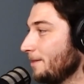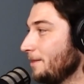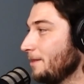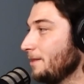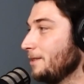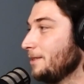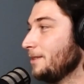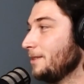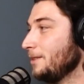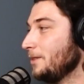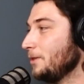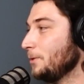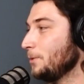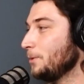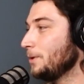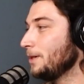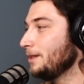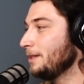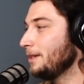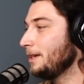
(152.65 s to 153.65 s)
the the
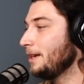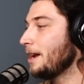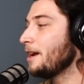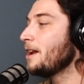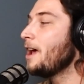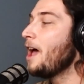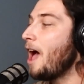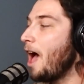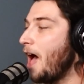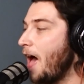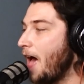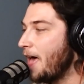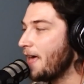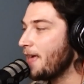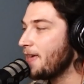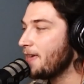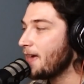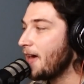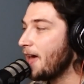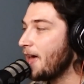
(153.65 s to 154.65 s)
one that had oh,
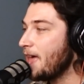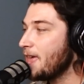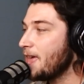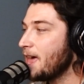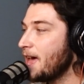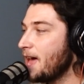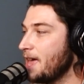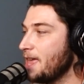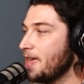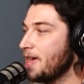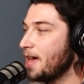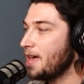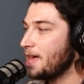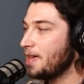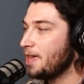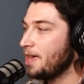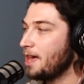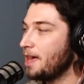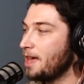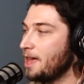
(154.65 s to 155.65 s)
yeah yeah yeah
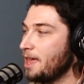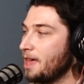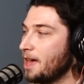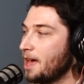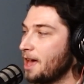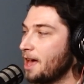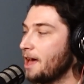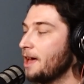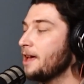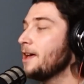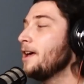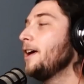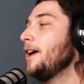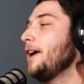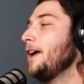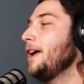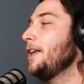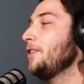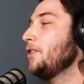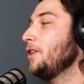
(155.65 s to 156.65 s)
yeah yeah,
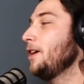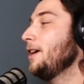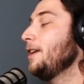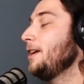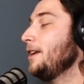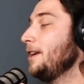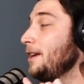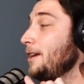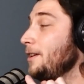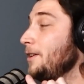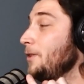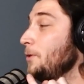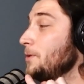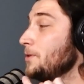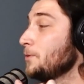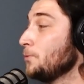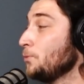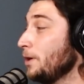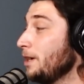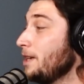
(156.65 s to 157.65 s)
mm-hmm, and mm-hmm. then it, it
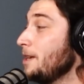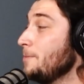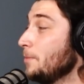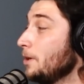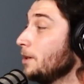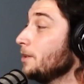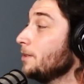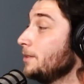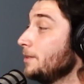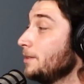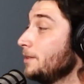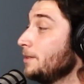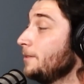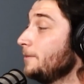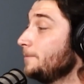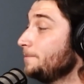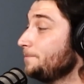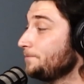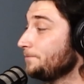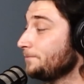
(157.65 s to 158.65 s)
was Ricky Martin,
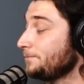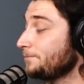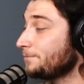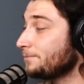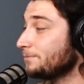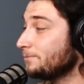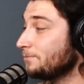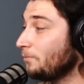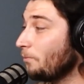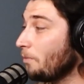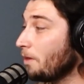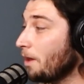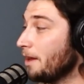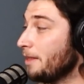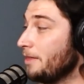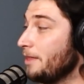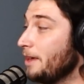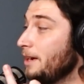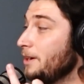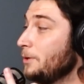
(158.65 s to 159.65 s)

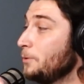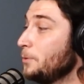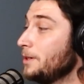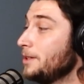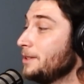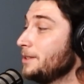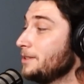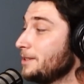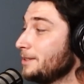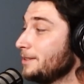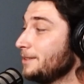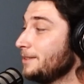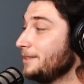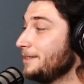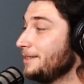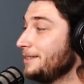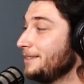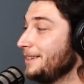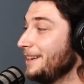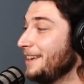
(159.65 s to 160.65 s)
and then it explains was a lot.
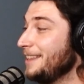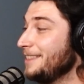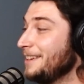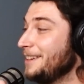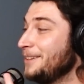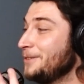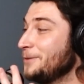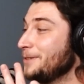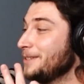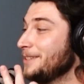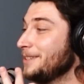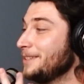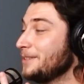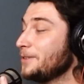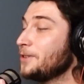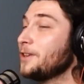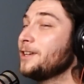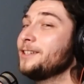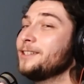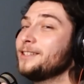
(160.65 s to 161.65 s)
and then it was
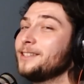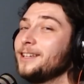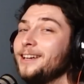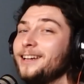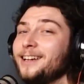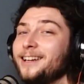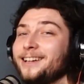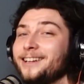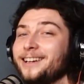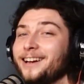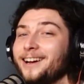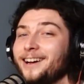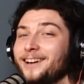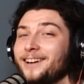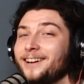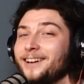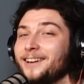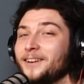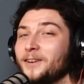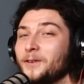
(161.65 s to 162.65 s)
because
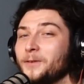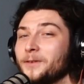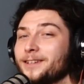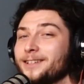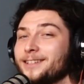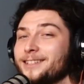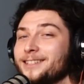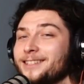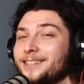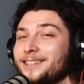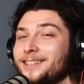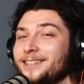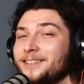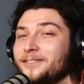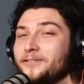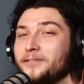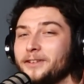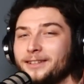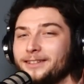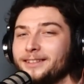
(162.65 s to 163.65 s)
uh because uh
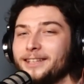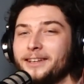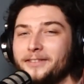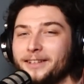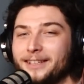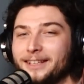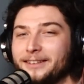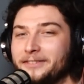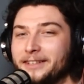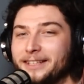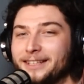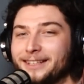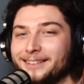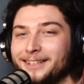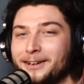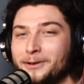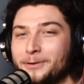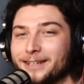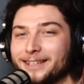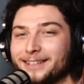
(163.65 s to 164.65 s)
v- living La Vida
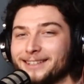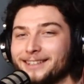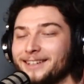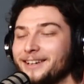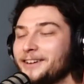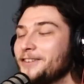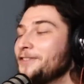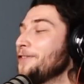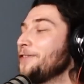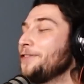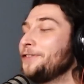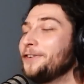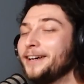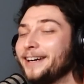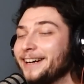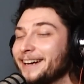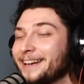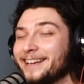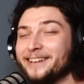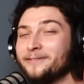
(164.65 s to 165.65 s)
Loca,
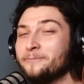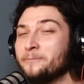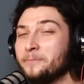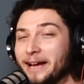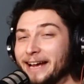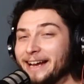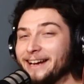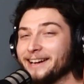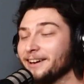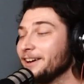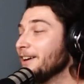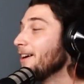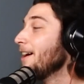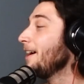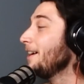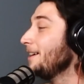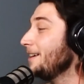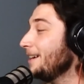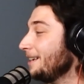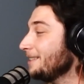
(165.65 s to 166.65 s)
fucking banger.
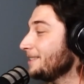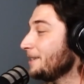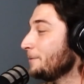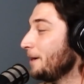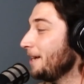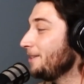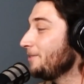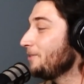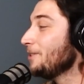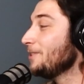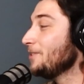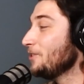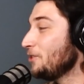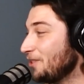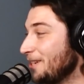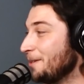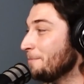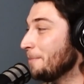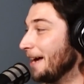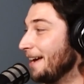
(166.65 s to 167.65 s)
Not to mention
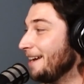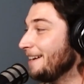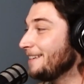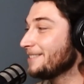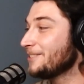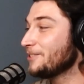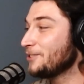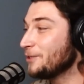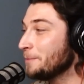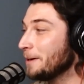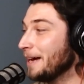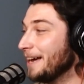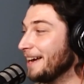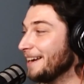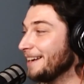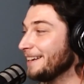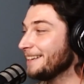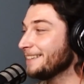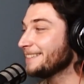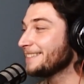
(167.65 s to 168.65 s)
she bangs, she
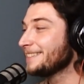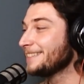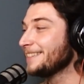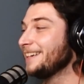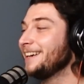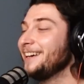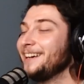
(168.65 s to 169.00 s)
bangs.